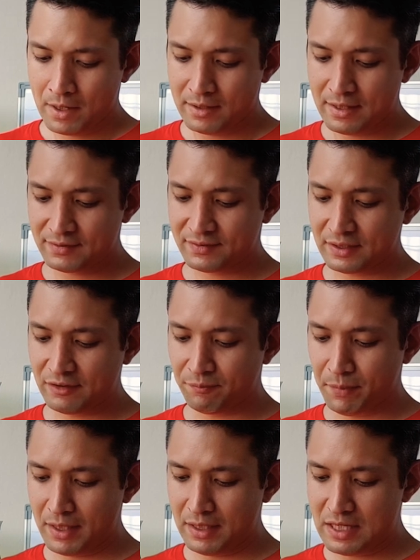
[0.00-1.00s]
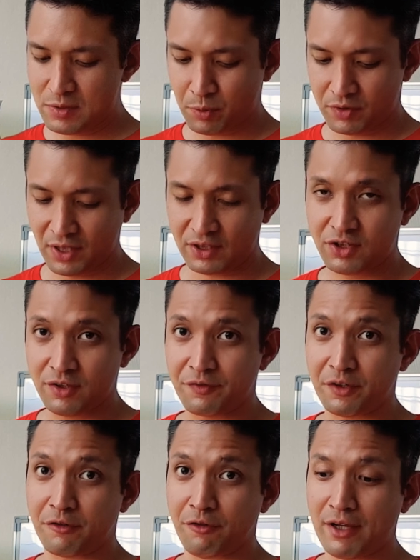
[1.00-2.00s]
They serve mainly as protection for
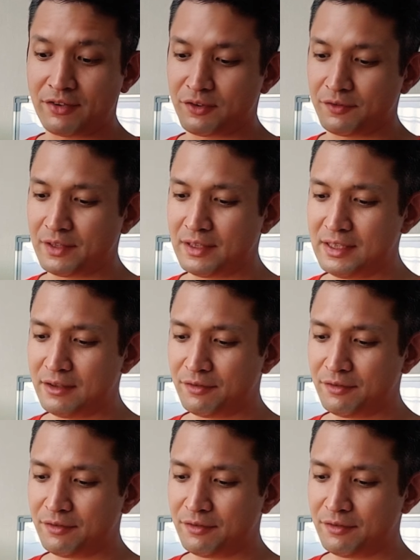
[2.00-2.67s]
the rest of the leaf.